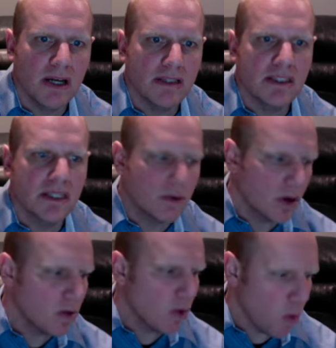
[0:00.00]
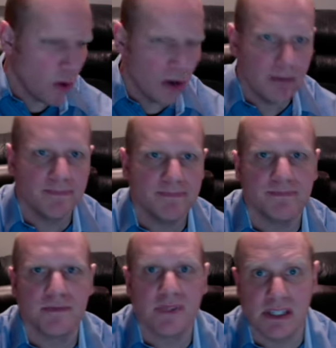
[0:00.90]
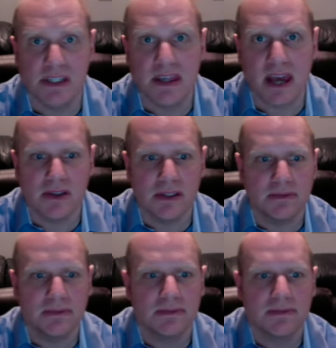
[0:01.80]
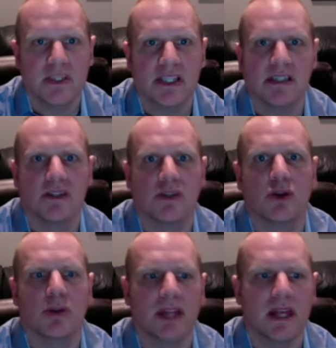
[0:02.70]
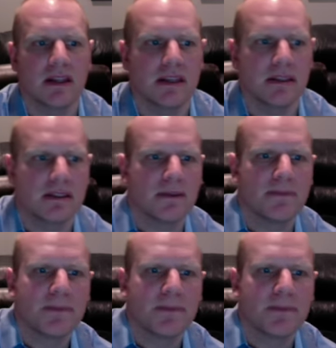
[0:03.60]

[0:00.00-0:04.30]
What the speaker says: 0, or $60,000 because it's a triple net lease.